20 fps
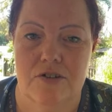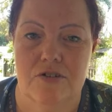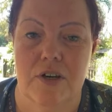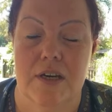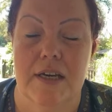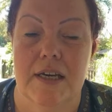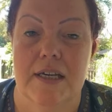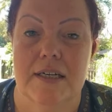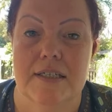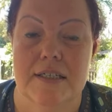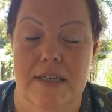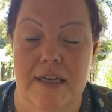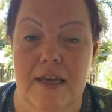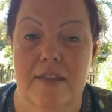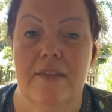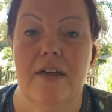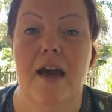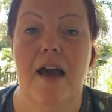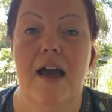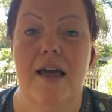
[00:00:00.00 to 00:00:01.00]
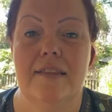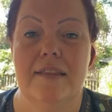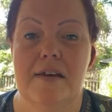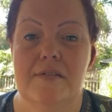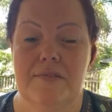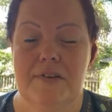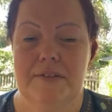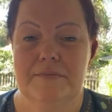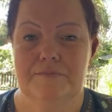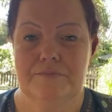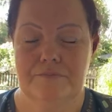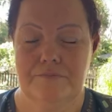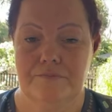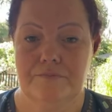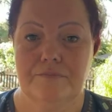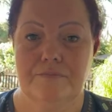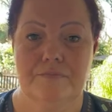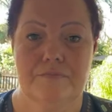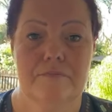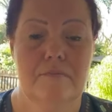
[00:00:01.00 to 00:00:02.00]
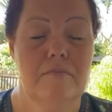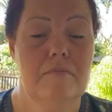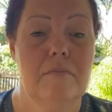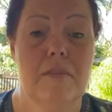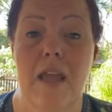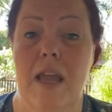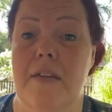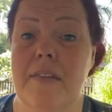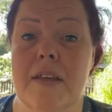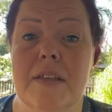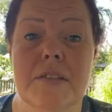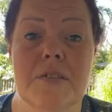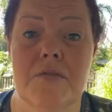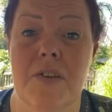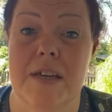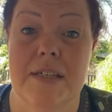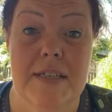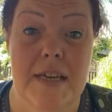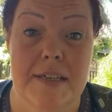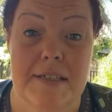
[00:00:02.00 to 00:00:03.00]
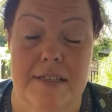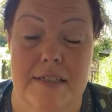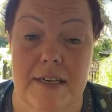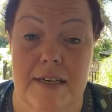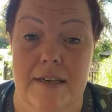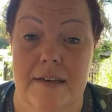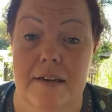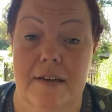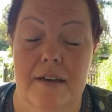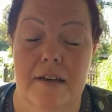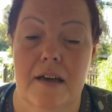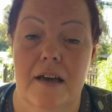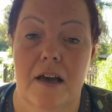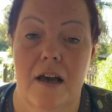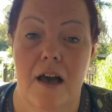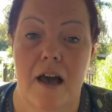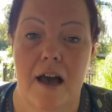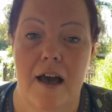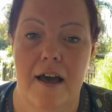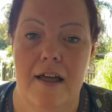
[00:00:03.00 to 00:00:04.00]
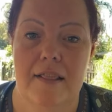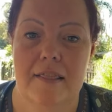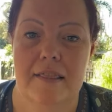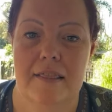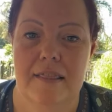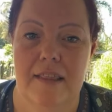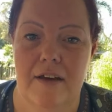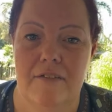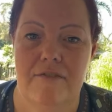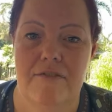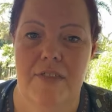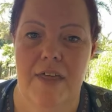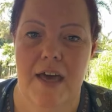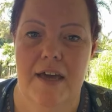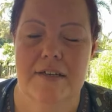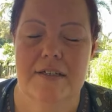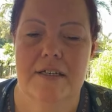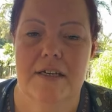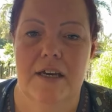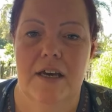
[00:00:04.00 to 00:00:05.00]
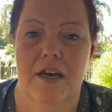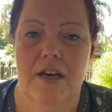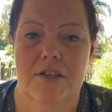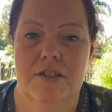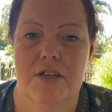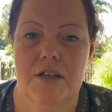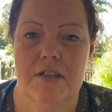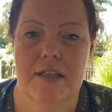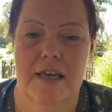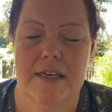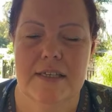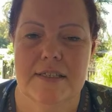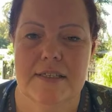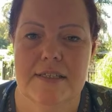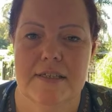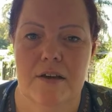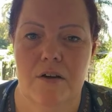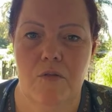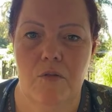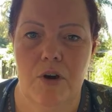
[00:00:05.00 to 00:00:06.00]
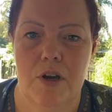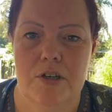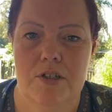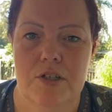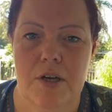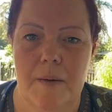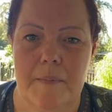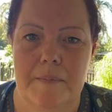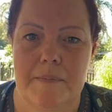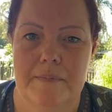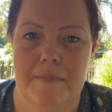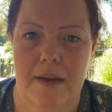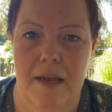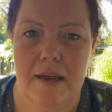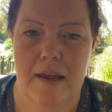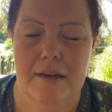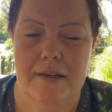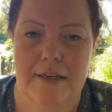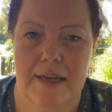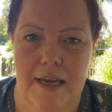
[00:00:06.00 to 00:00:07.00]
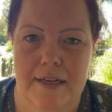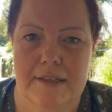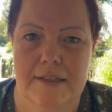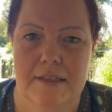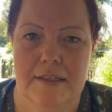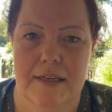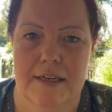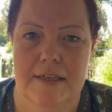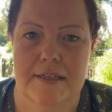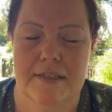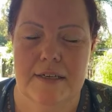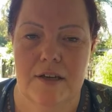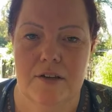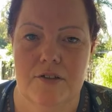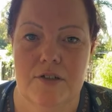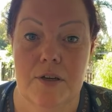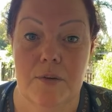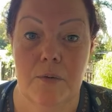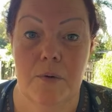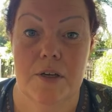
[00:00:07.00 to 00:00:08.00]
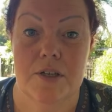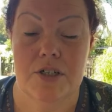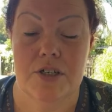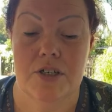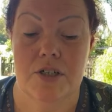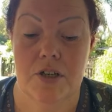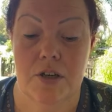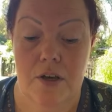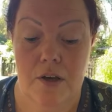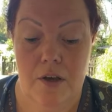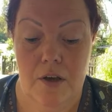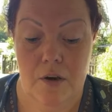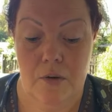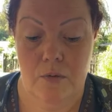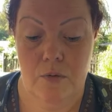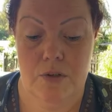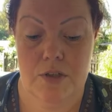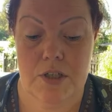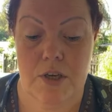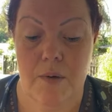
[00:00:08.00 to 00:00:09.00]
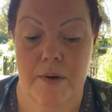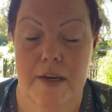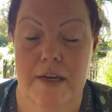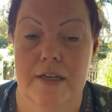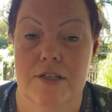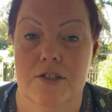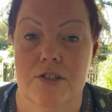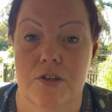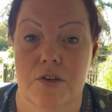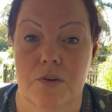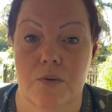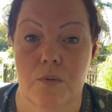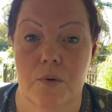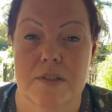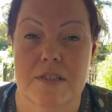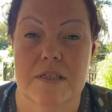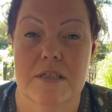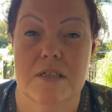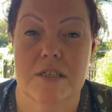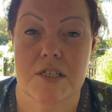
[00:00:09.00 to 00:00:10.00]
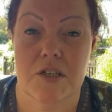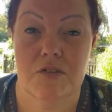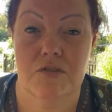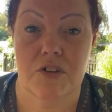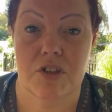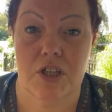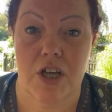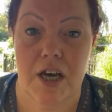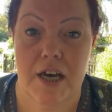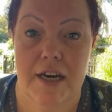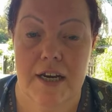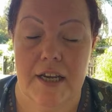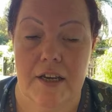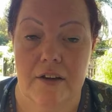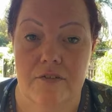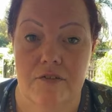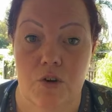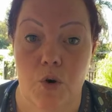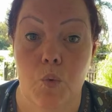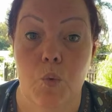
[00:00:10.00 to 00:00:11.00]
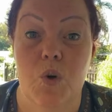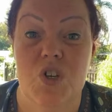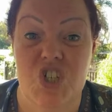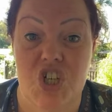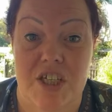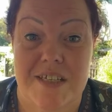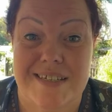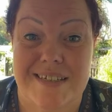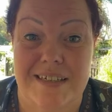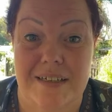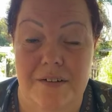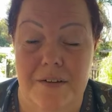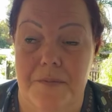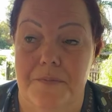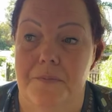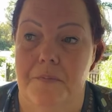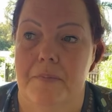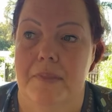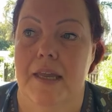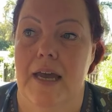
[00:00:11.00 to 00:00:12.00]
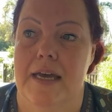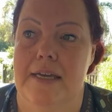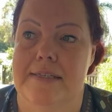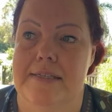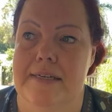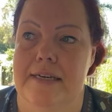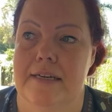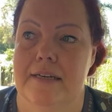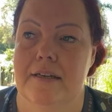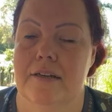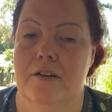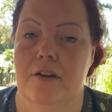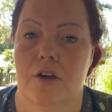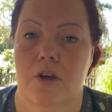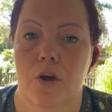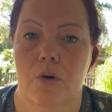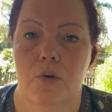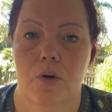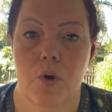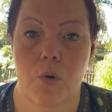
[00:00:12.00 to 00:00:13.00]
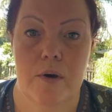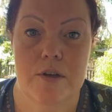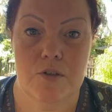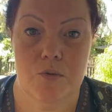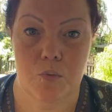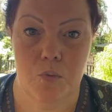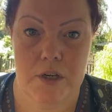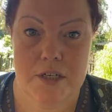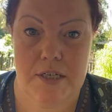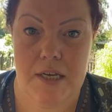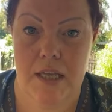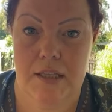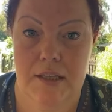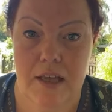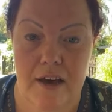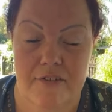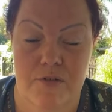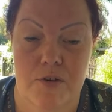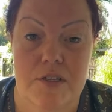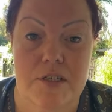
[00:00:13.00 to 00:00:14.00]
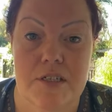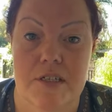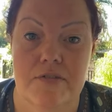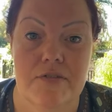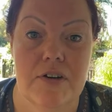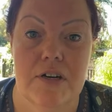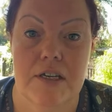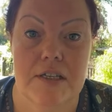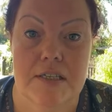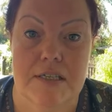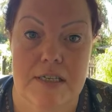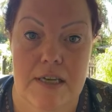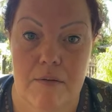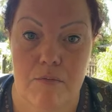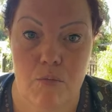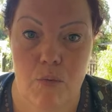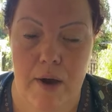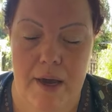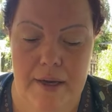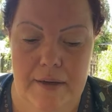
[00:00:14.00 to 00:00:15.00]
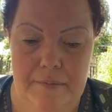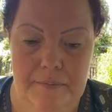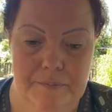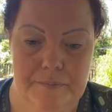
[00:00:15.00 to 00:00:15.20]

drinking together. I love it. And that's fantastic. I love that. So let's workshop Natalie's. She wish was going into what's the silver lining of your wishes, as in we always wish our life was different in some way.